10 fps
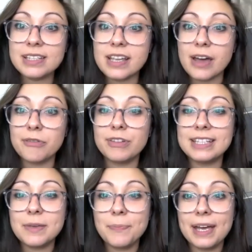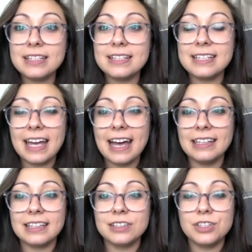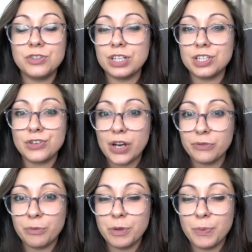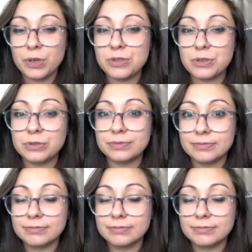Steph. Is it better to decant than to drink straight from the bottle?